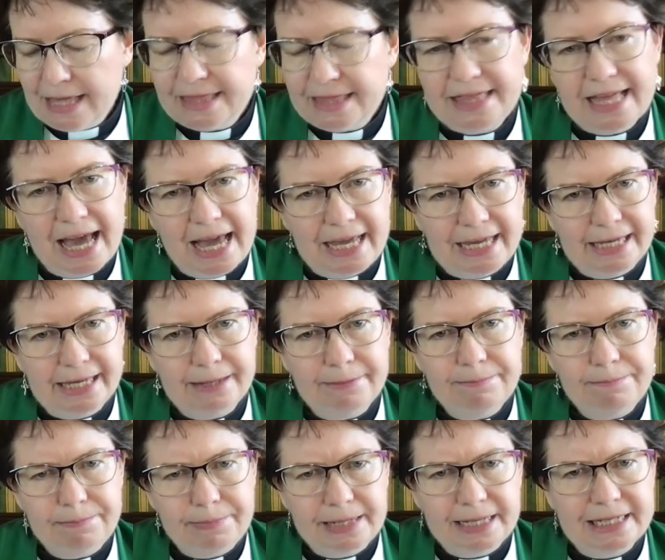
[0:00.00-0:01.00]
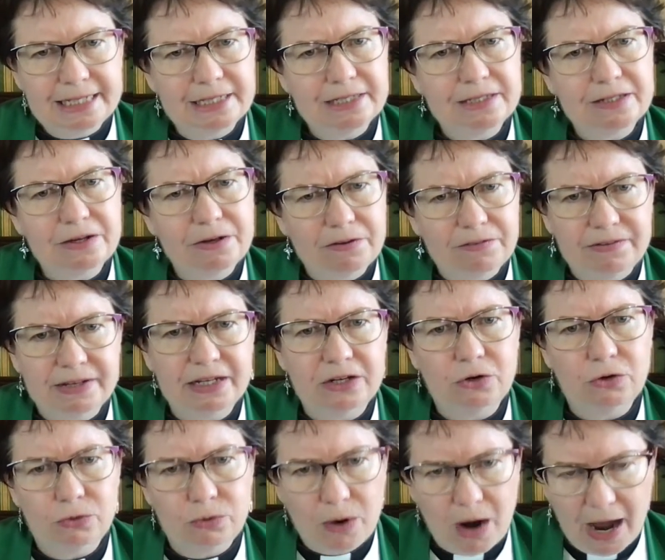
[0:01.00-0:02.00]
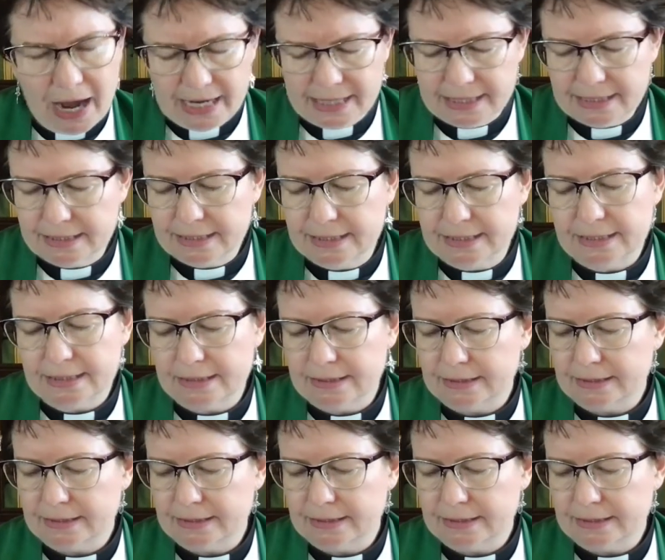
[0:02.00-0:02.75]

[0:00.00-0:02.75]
they can be serving Christ.